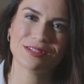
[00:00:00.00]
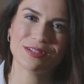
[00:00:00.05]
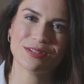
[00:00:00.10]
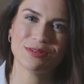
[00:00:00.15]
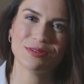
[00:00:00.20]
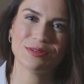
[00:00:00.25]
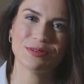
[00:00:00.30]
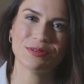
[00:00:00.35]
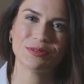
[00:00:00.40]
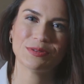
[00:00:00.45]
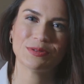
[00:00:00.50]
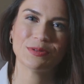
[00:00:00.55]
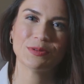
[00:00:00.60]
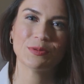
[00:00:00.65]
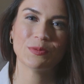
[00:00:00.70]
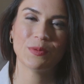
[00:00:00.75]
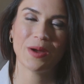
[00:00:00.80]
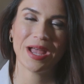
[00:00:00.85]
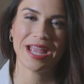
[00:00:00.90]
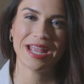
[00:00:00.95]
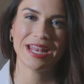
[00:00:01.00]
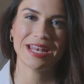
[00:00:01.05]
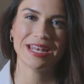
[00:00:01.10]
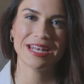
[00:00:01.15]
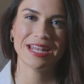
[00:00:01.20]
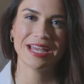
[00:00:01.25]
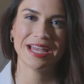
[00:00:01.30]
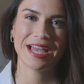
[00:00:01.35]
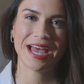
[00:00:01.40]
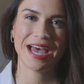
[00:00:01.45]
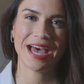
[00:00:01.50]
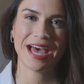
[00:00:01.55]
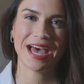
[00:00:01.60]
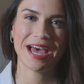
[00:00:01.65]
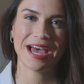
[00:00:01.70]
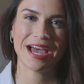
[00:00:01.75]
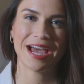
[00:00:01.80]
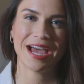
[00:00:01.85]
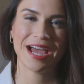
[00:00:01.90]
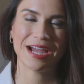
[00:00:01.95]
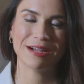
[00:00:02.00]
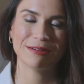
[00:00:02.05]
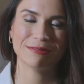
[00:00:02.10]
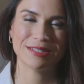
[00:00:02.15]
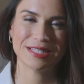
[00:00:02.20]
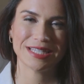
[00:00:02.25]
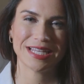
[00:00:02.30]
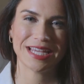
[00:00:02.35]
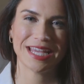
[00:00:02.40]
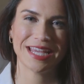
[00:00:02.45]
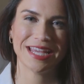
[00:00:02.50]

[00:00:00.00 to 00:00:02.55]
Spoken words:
to when I was